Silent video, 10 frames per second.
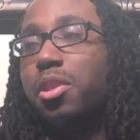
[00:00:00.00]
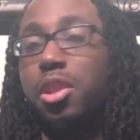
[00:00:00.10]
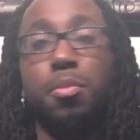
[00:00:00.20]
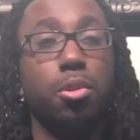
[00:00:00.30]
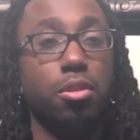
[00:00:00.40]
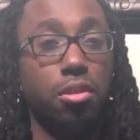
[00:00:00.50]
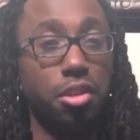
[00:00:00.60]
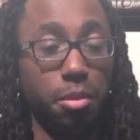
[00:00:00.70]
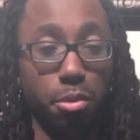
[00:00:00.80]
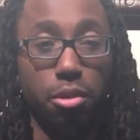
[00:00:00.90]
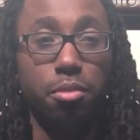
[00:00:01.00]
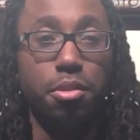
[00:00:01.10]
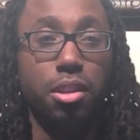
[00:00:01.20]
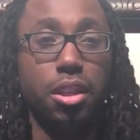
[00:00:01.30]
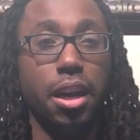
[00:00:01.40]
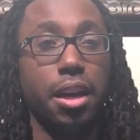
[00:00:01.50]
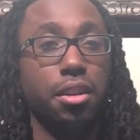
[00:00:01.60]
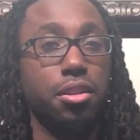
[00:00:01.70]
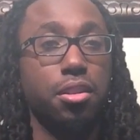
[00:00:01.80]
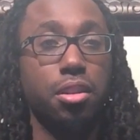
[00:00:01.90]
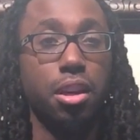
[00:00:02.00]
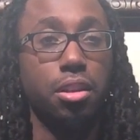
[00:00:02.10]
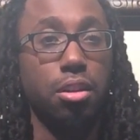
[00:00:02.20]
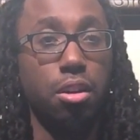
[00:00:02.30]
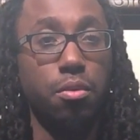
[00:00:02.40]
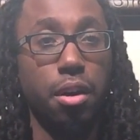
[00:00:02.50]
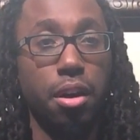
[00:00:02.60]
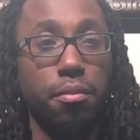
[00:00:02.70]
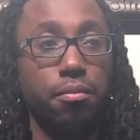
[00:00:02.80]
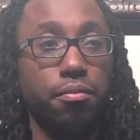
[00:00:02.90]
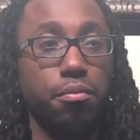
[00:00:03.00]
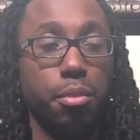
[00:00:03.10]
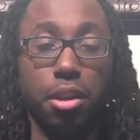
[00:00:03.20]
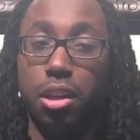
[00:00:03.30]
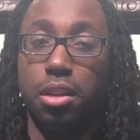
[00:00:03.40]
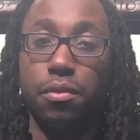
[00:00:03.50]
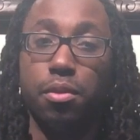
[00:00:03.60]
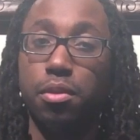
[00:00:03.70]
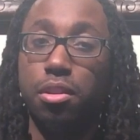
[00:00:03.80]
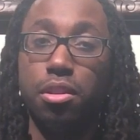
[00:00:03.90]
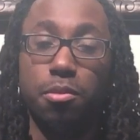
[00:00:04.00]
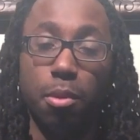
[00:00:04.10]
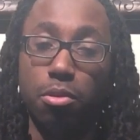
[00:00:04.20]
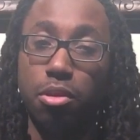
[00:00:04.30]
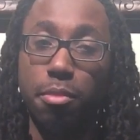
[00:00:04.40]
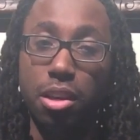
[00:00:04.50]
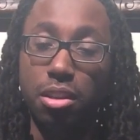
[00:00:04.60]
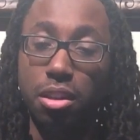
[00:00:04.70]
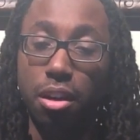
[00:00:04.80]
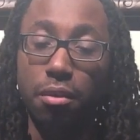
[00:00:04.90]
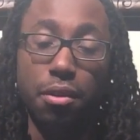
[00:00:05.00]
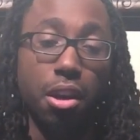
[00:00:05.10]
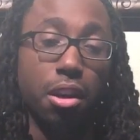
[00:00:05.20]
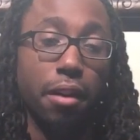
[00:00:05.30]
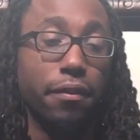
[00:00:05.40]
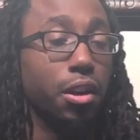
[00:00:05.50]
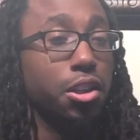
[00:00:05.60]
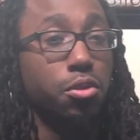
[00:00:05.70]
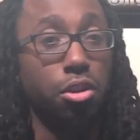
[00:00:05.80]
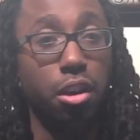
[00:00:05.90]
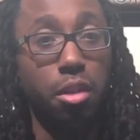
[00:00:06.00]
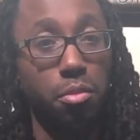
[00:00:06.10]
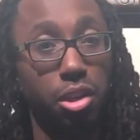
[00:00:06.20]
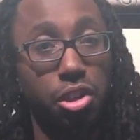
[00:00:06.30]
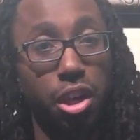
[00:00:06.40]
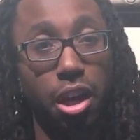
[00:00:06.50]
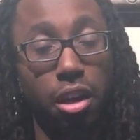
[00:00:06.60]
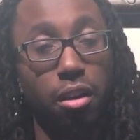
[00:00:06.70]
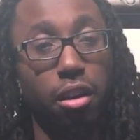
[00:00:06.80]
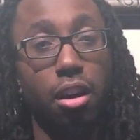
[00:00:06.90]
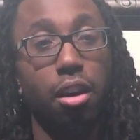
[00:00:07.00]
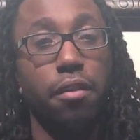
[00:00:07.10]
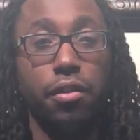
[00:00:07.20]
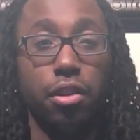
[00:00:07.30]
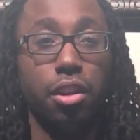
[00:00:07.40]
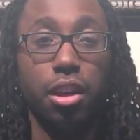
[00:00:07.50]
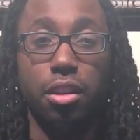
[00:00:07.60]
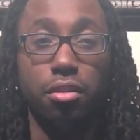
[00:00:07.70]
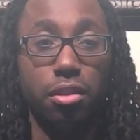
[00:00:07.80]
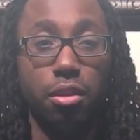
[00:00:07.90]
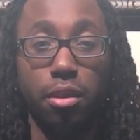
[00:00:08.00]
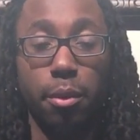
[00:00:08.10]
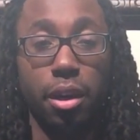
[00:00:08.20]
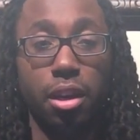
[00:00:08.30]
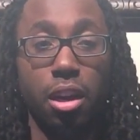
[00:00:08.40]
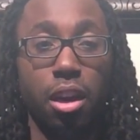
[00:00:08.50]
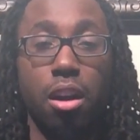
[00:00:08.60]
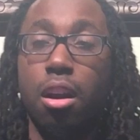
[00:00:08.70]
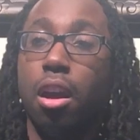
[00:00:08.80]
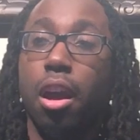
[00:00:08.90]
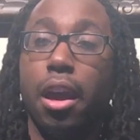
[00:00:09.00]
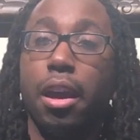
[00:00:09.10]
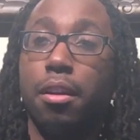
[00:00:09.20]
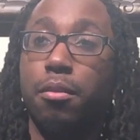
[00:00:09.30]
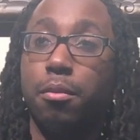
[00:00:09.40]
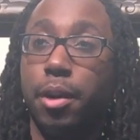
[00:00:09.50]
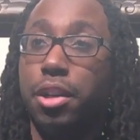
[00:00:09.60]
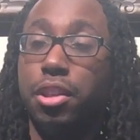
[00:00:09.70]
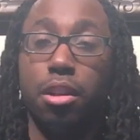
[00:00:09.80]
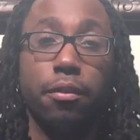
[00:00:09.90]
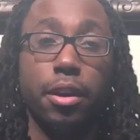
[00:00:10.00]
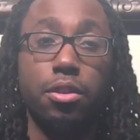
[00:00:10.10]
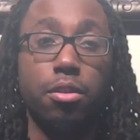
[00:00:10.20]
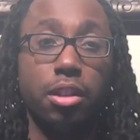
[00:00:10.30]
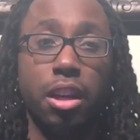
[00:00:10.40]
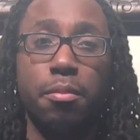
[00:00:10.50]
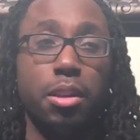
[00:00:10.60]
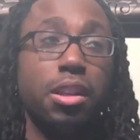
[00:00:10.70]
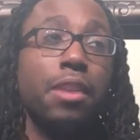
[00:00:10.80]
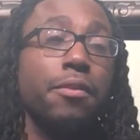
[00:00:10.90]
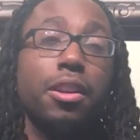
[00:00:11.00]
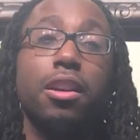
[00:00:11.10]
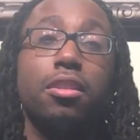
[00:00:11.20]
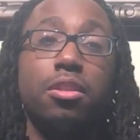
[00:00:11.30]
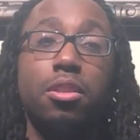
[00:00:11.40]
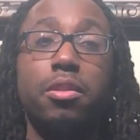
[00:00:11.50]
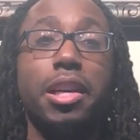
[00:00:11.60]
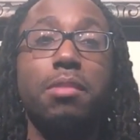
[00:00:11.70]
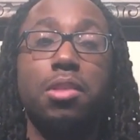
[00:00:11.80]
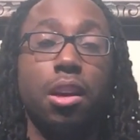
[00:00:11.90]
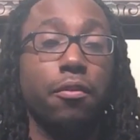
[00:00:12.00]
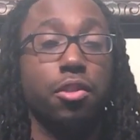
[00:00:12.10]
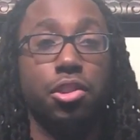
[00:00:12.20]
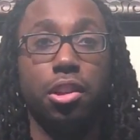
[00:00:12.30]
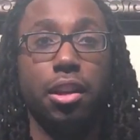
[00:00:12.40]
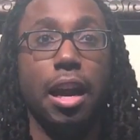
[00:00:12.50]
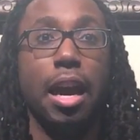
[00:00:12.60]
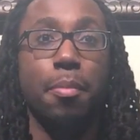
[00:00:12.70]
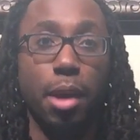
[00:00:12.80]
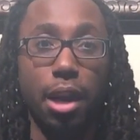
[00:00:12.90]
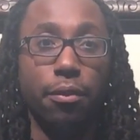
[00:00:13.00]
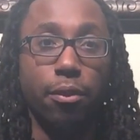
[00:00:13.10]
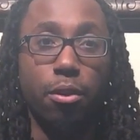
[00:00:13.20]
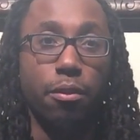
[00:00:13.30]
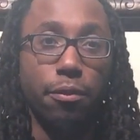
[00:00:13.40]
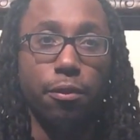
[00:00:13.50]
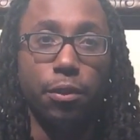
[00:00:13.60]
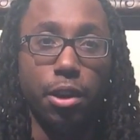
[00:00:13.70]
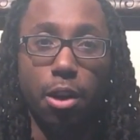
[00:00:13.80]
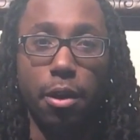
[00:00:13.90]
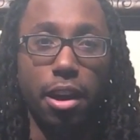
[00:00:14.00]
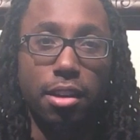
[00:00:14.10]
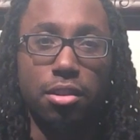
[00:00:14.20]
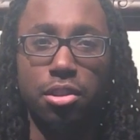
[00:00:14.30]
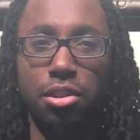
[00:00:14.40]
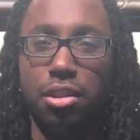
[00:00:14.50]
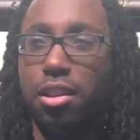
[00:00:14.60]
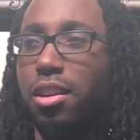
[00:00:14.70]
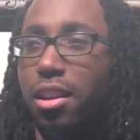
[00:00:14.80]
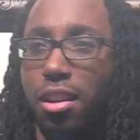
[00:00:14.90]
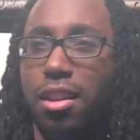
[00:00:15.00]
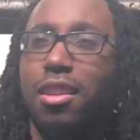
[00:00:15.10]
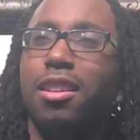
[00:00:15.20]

she pulled him to the side and she said, you know what, because if you disposed of my stuff, I feel like you should cut me a check for the things, you know, that were in there. And Reggie, the confessional, said, bitch, I ain't finna cut you no damn check for the shit that I paid for your ass. Shit.